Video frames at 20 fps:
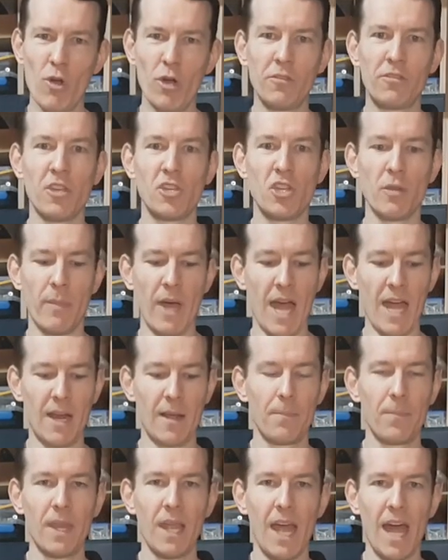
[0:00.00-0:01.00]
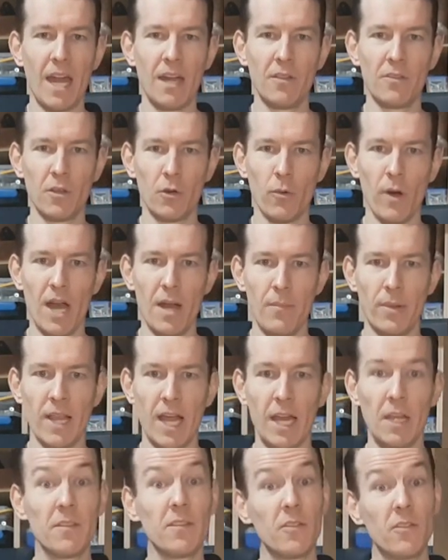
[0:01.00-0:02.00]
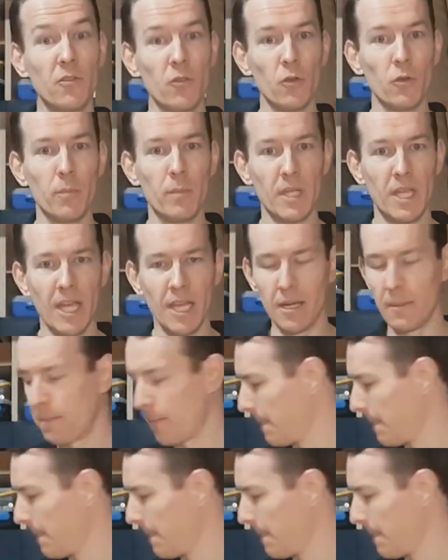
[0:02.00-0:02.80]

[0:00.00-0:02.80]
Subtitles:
won't set you back and is a great place to begin.